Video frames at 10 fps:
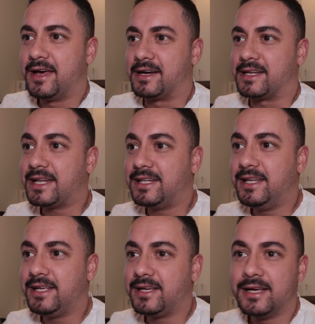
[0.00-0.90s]

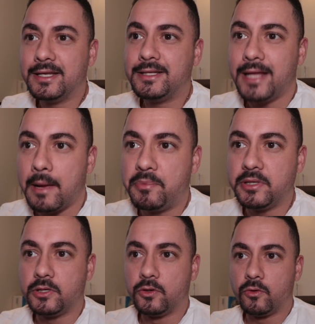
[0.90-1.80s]
rattling
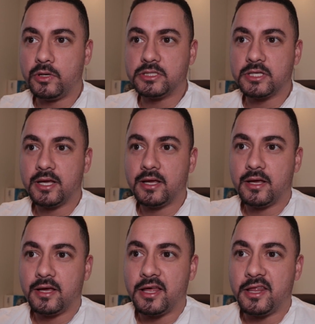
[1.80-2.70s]
tappet noise
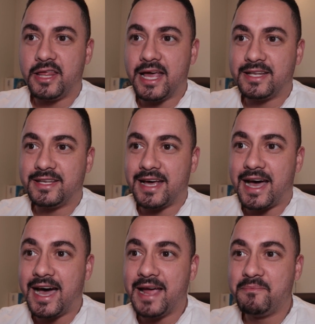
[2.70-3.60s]
that
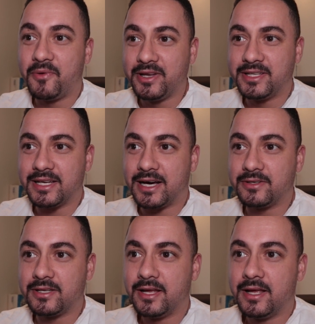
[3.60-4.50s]
I pointed
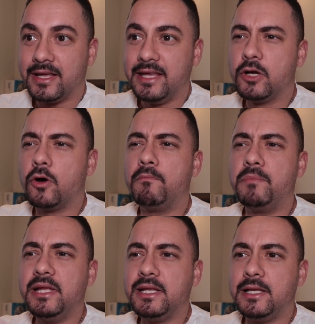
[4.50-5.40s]
out, he
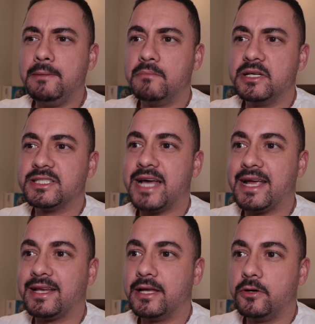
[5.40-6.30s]
completely
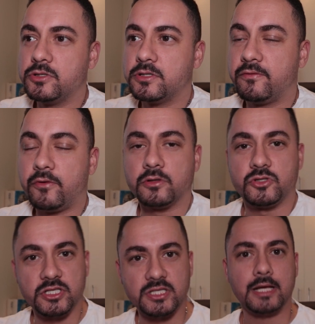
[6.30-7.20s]
misdiagnosed the fault.
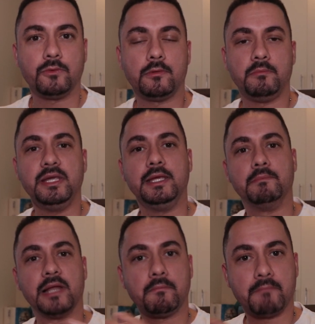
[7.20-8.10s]
Just like with me, he
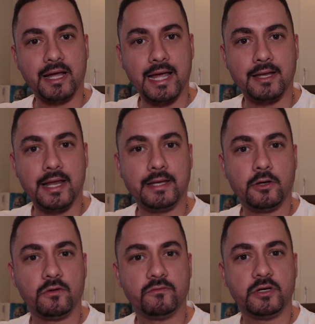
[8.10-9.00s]
blamed my
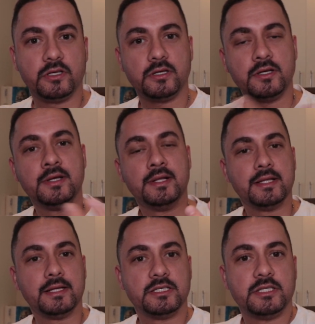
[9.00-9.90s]
catalytic converter
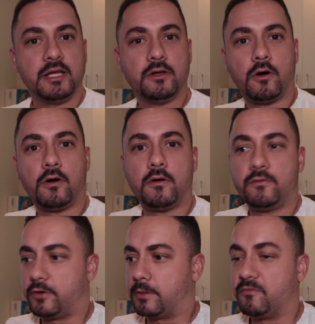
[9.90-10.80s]
instead
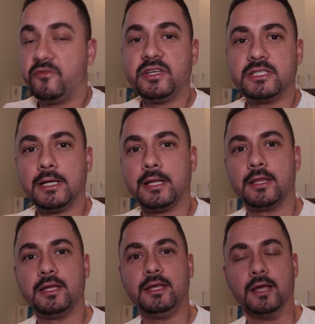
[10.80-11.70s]
of um, fixing
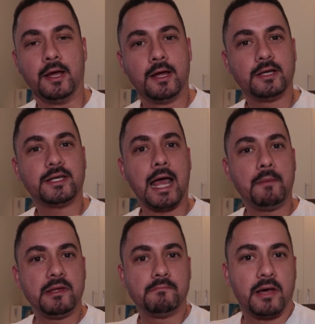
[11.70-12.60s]
the
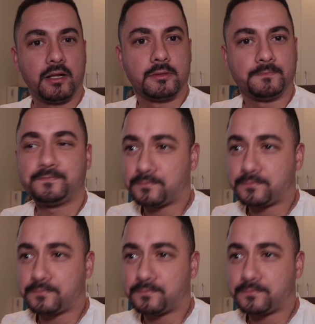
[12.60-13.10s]
timing belt